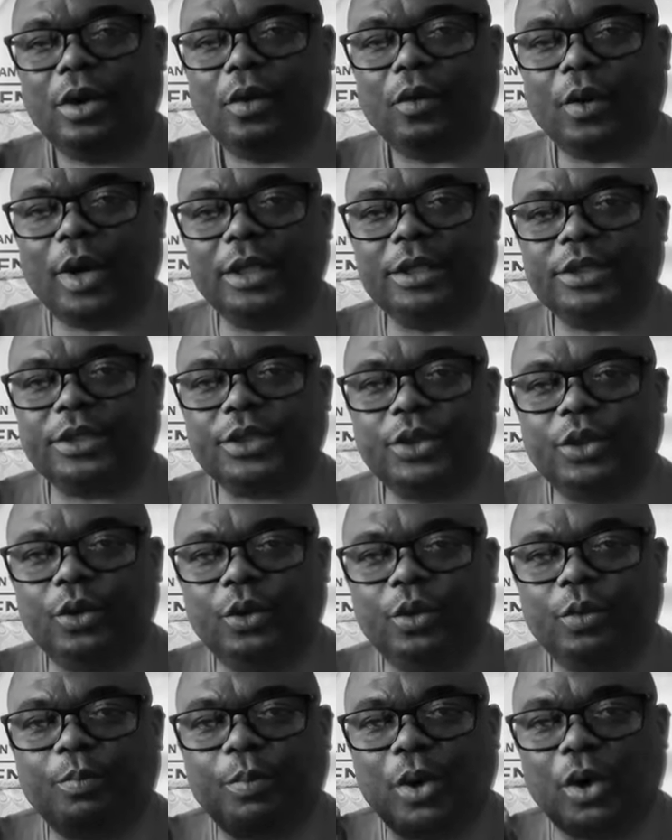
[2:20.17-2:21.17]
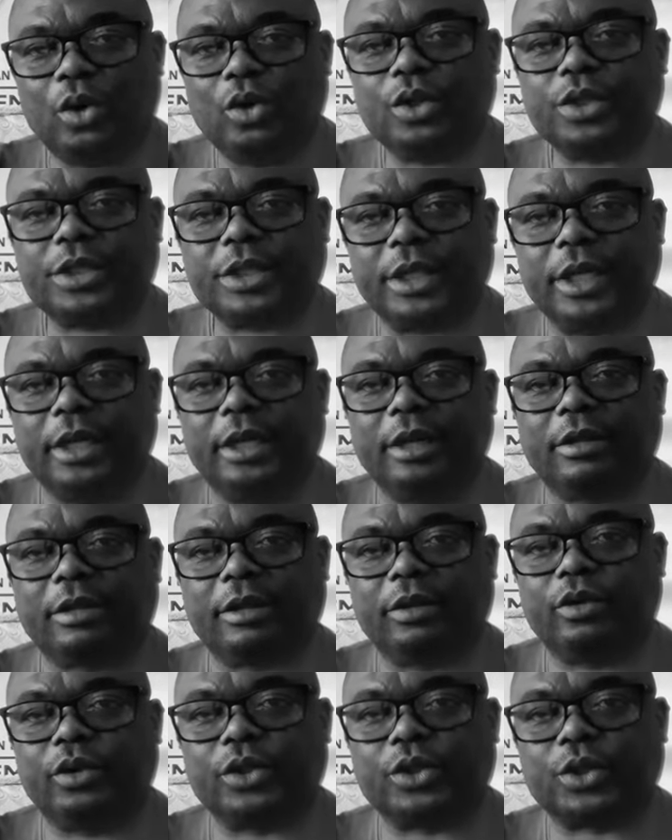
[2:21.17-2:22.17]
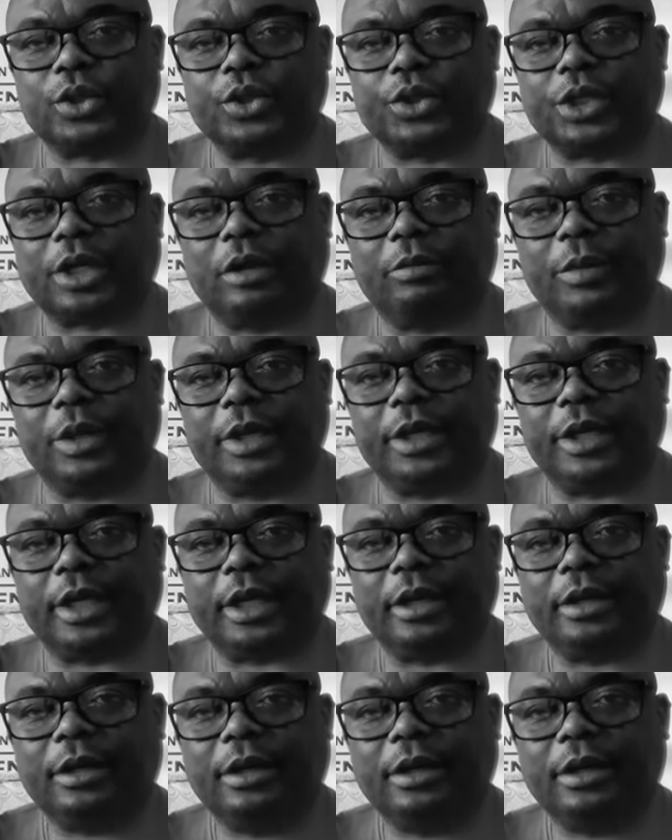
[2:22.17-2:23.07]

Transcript: once you post anything on social media